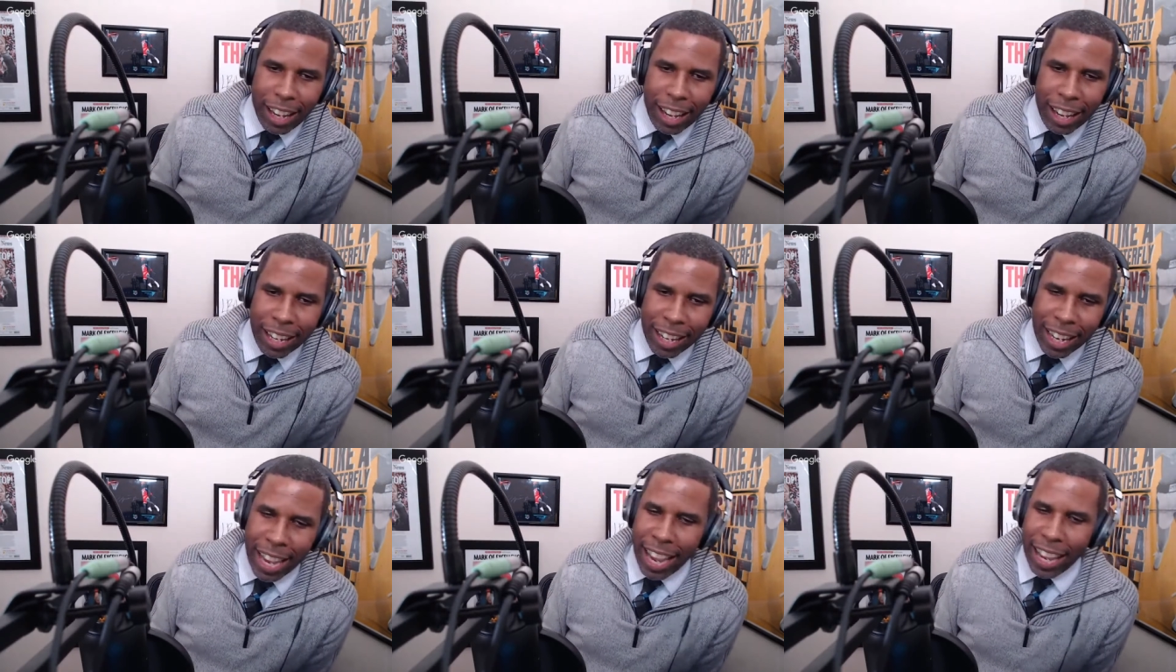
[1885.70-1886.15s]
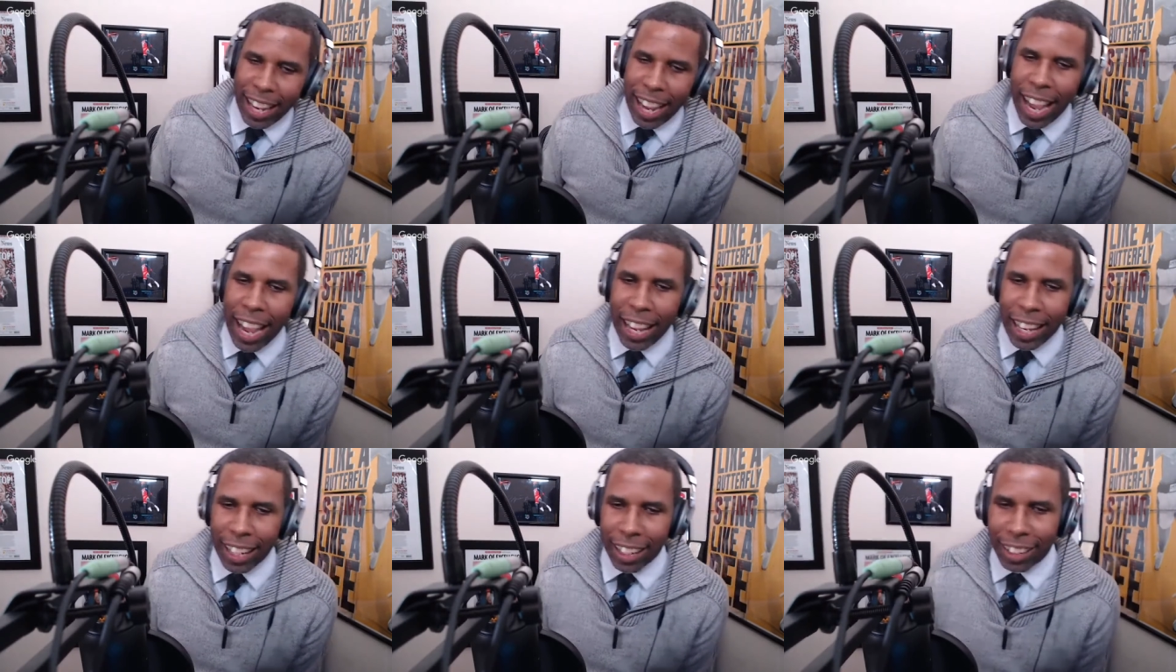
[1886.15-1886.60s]
And
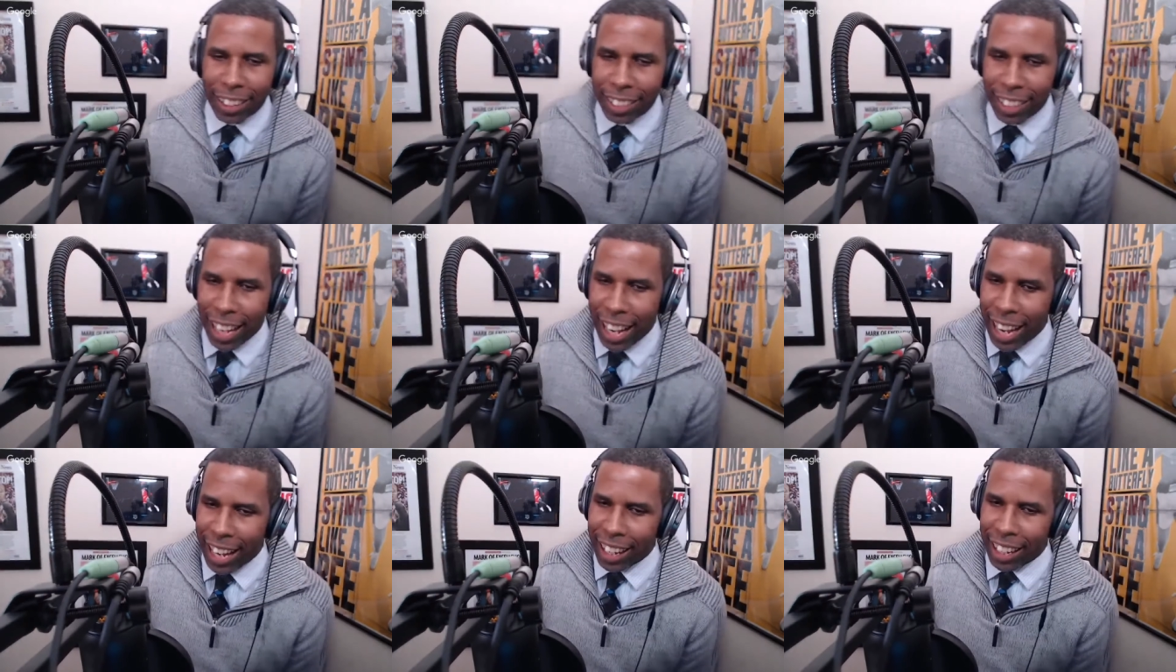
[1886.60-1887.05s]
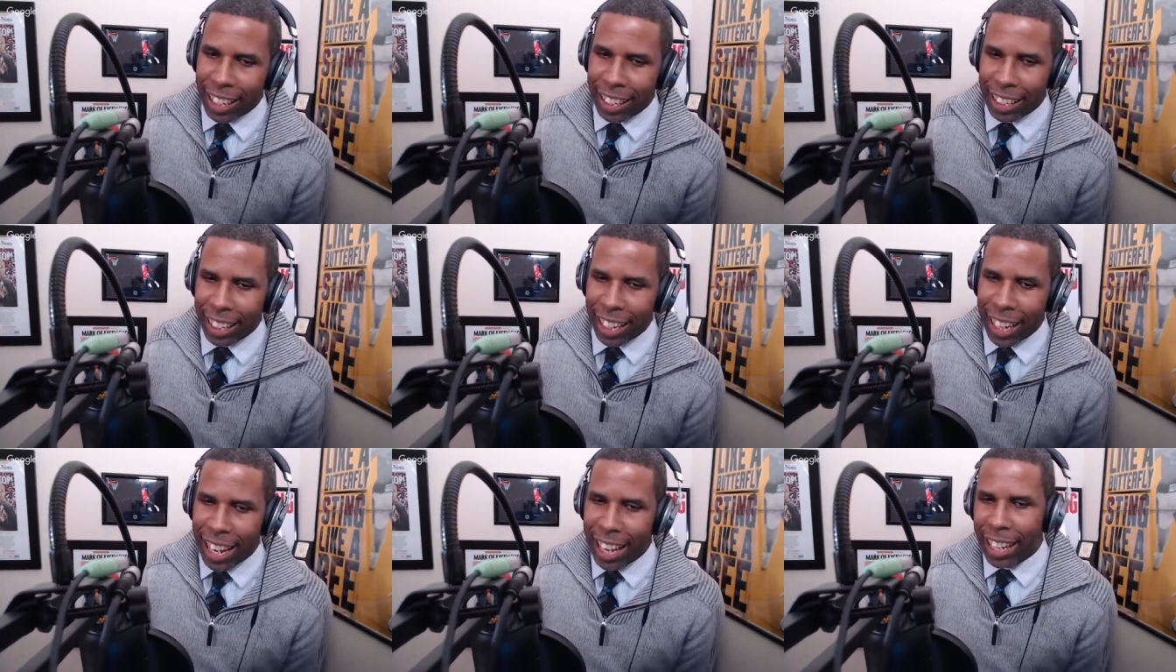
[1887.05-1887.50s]

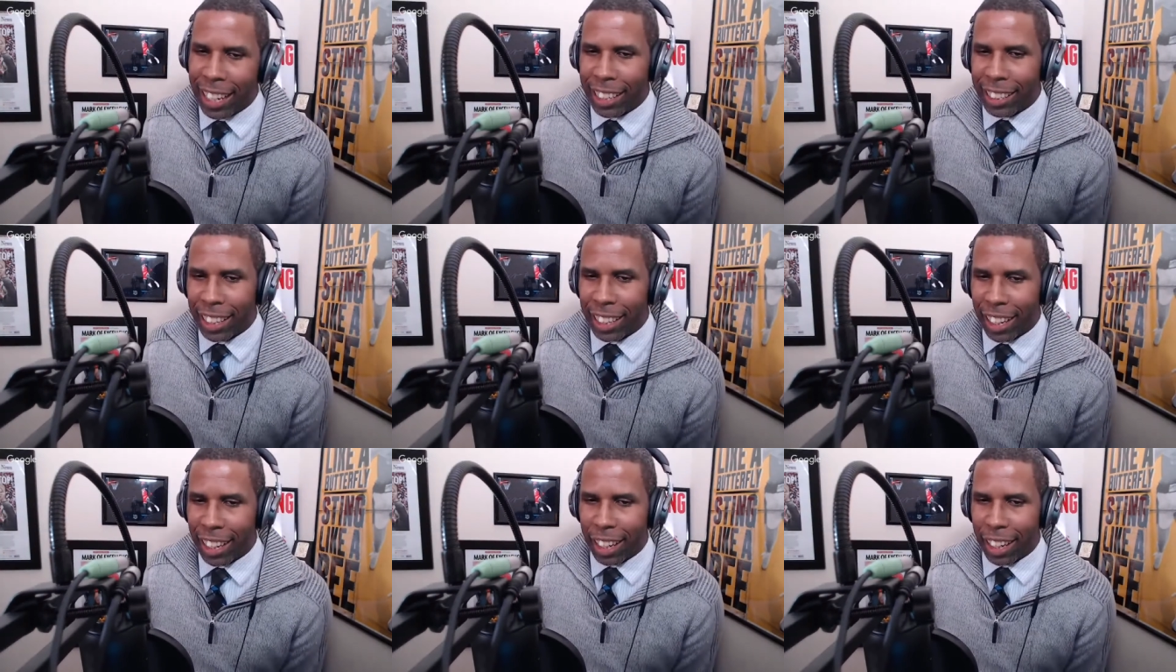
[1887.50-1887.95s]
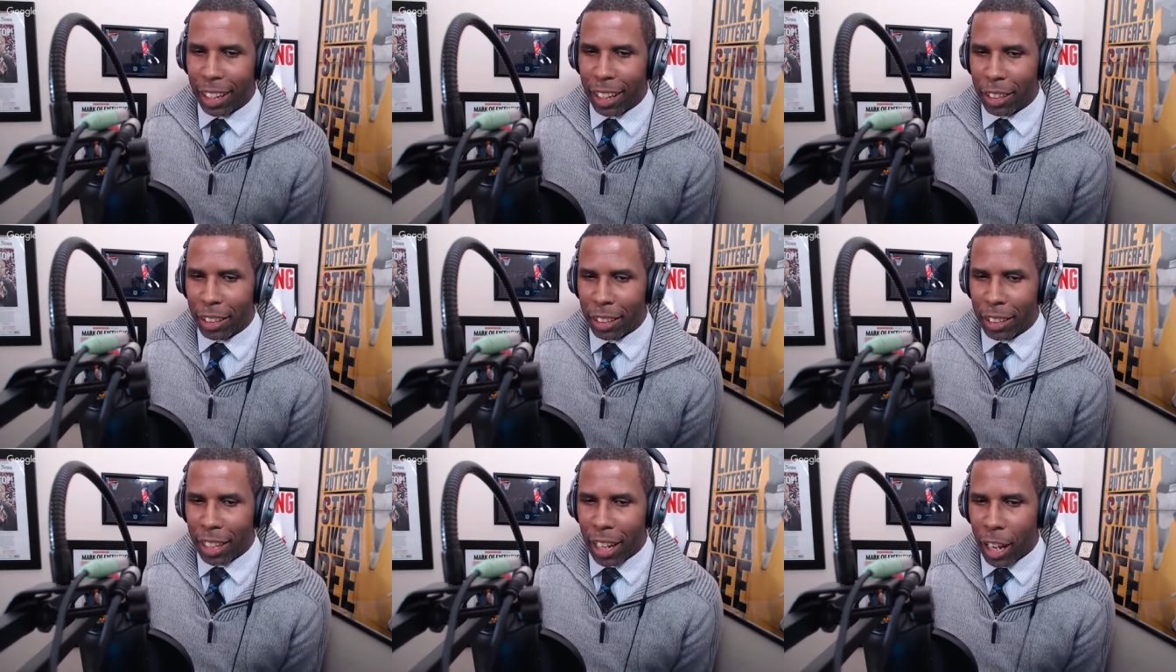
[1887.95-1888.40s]
and
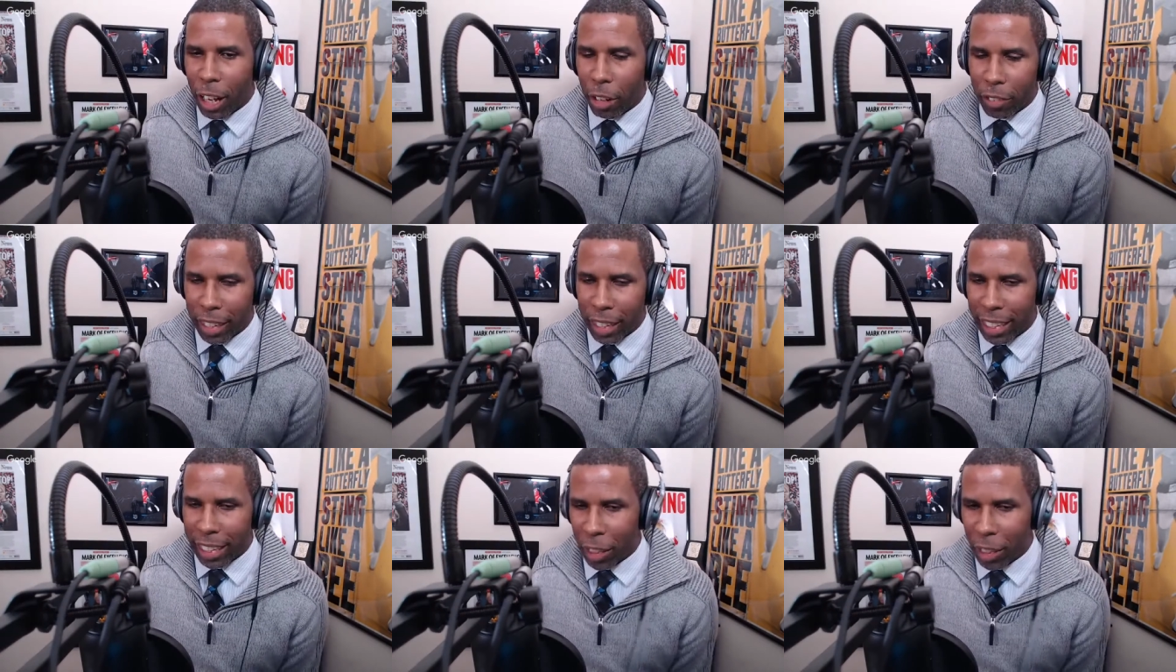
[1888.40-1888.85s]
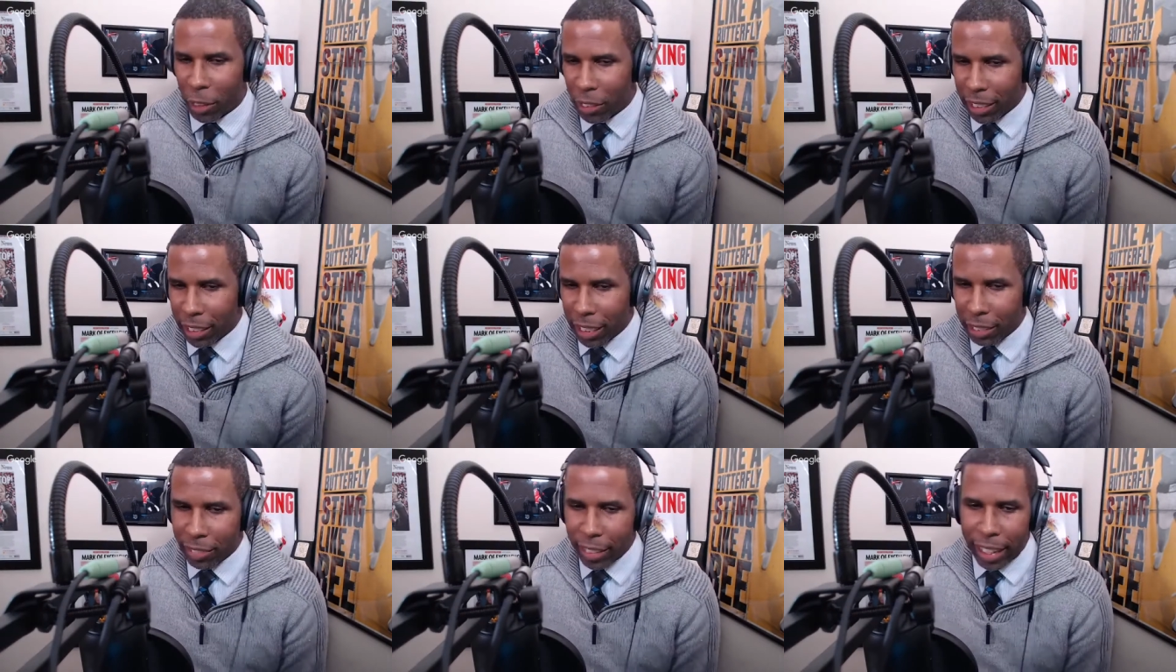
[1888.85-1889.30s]
call for that coach
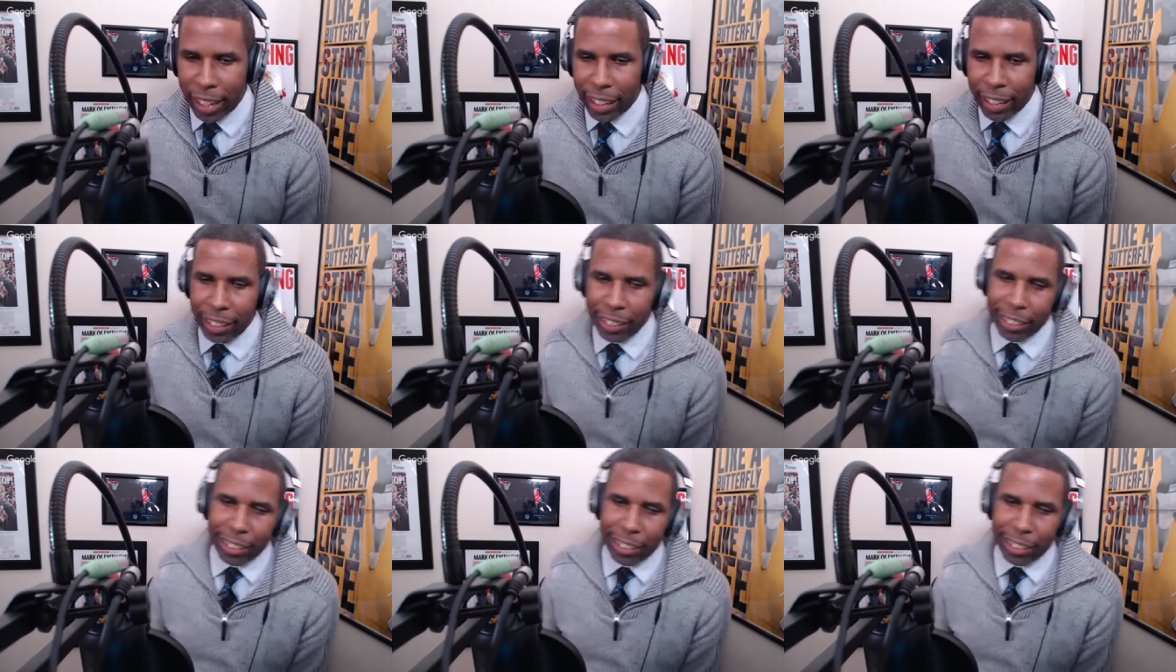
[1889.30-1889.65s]
to get fired.